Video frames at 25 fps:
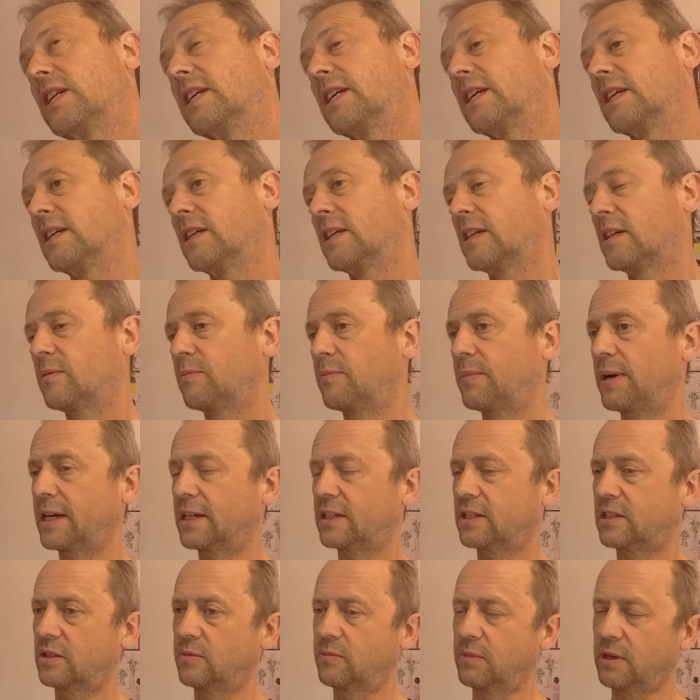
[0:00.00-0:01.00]
and
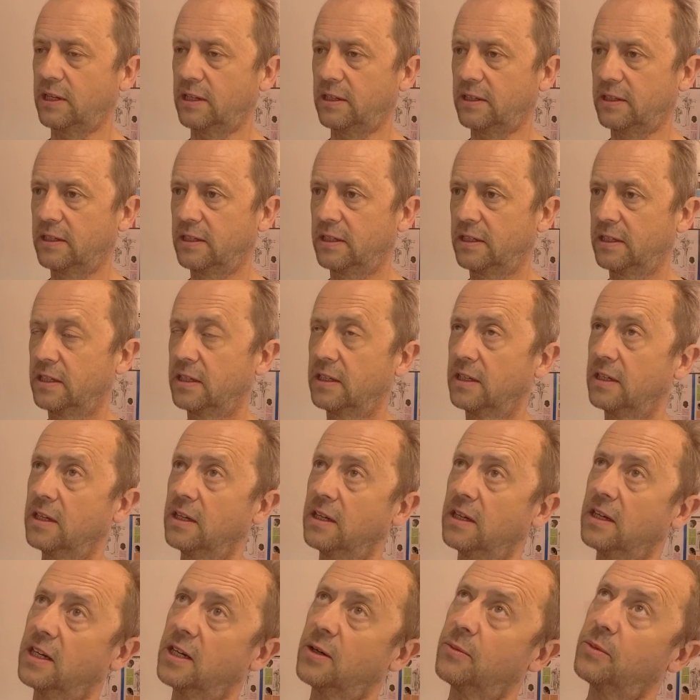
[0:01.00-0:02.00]
back to the middle.
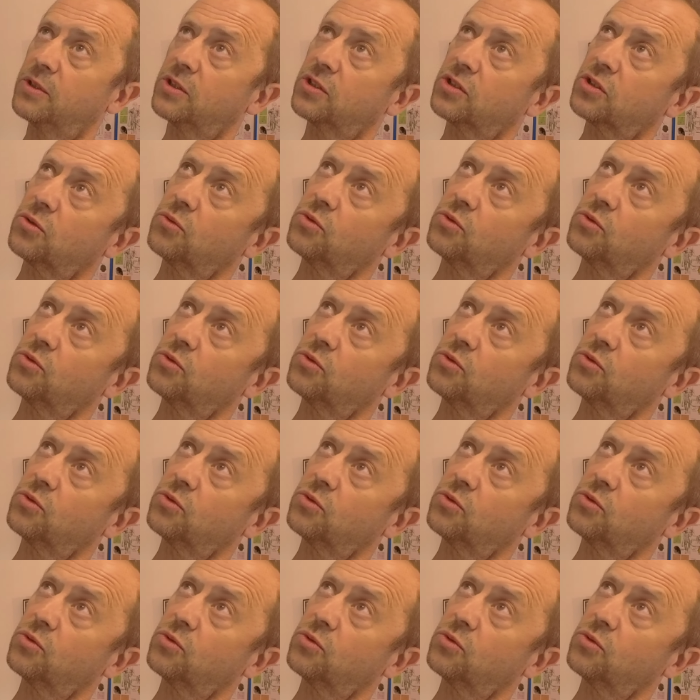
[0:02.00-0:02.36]
And we're just